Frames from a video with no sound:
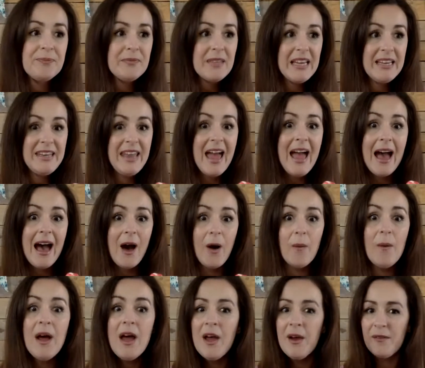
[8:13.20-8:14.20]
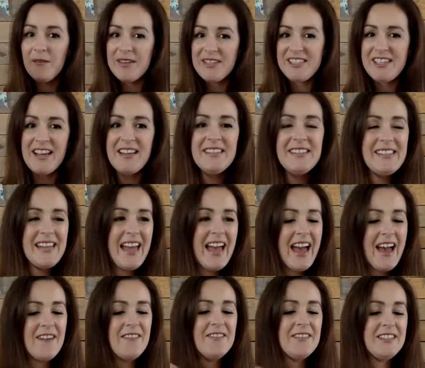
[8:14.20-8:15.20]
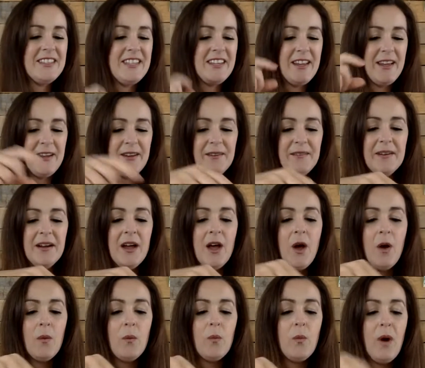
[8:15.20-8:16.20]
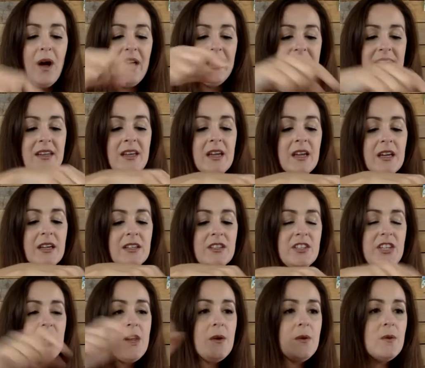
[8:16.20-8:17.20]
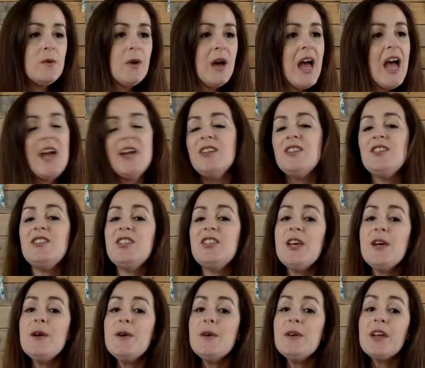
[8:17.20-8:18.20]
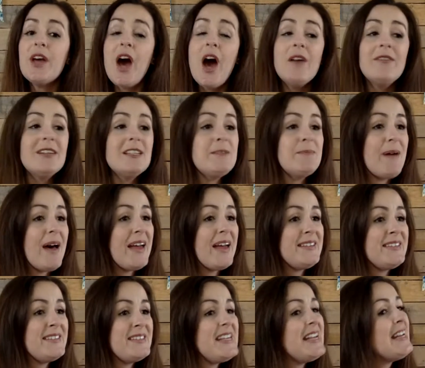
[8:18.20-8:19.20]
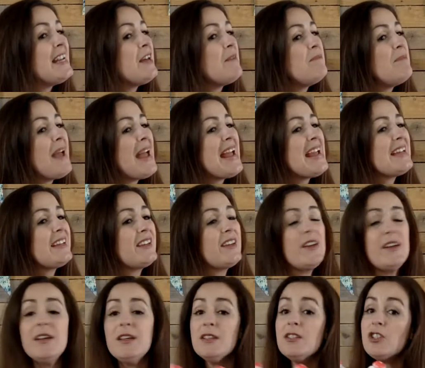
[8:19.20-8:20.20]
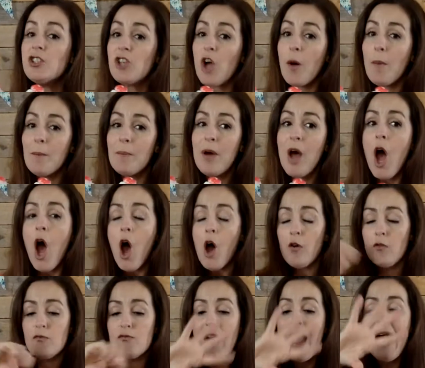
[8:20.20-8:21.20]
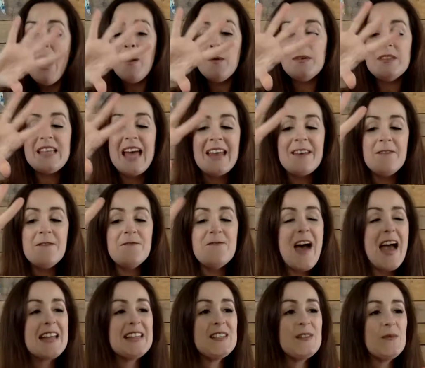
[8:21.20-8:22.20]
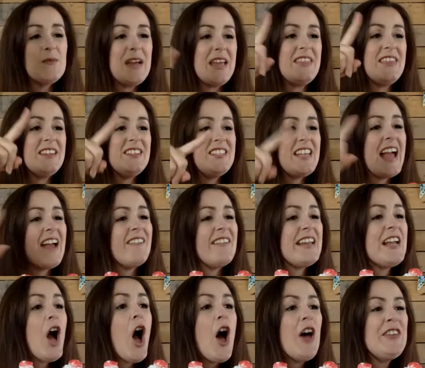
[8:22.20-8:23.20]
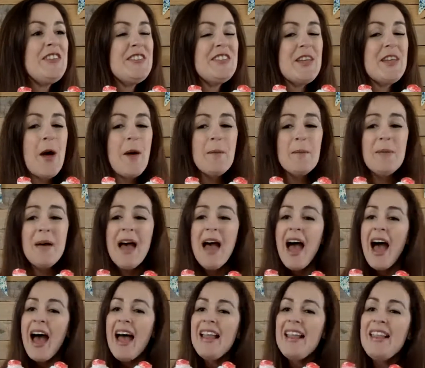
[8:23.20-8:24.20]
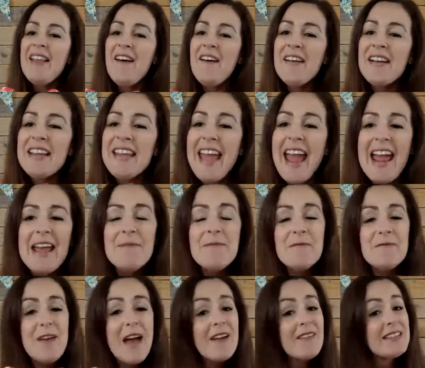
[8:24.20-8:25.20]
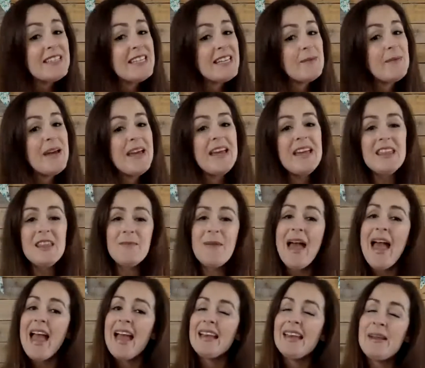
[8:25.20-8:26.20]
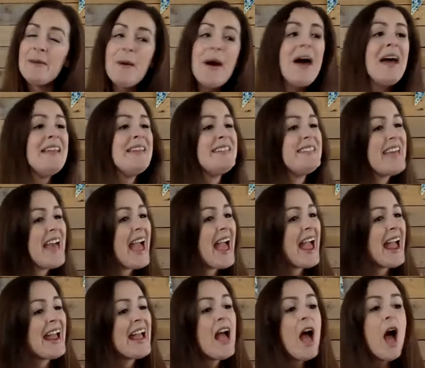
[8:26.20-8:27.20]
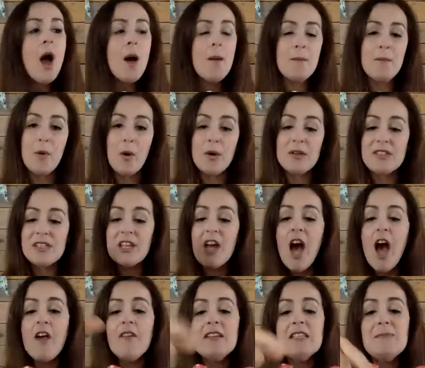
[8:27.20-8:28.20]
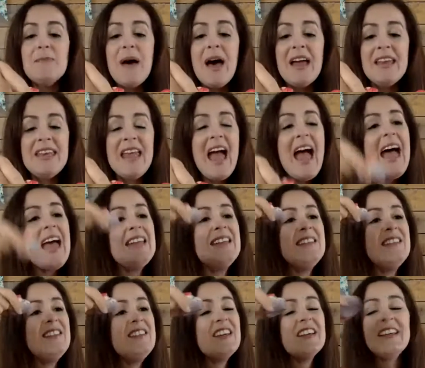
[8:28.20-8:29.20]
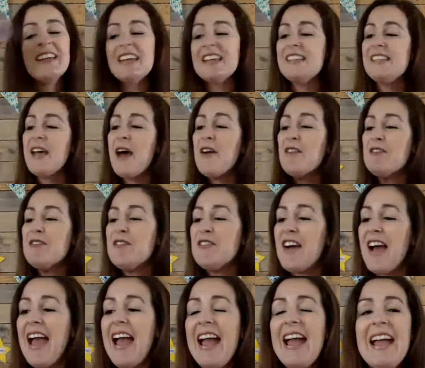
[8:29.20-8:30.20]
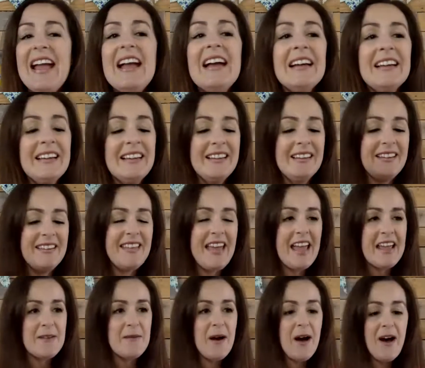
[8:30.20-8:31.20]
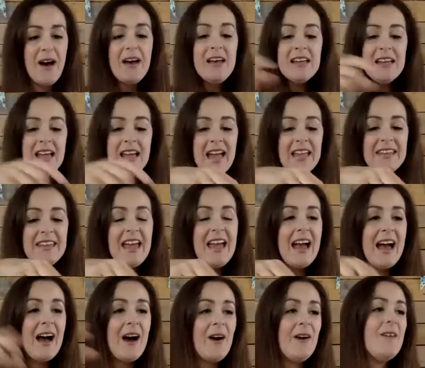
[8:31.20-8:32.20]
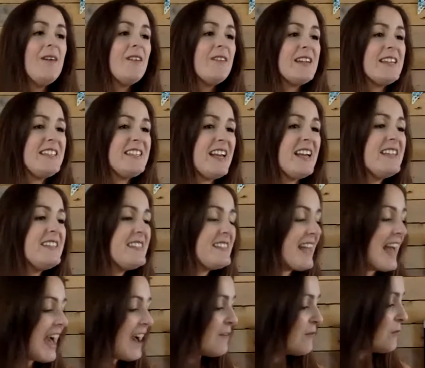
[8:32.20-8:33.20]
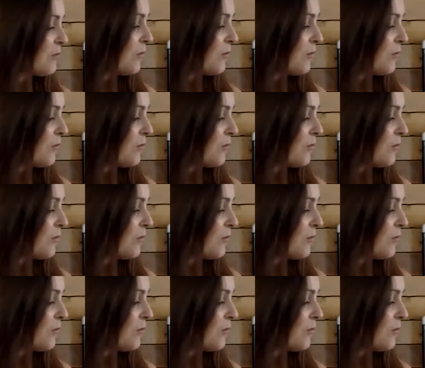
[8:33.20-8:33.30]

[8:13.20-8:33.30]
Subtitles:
And now we just have 2. 1, 2. 2 currant buns in a baker's shop, round and fat with a cherry on top. Along came Verity with a penny one day, bought a currant bun and took it away. There you are. And now we just have 1.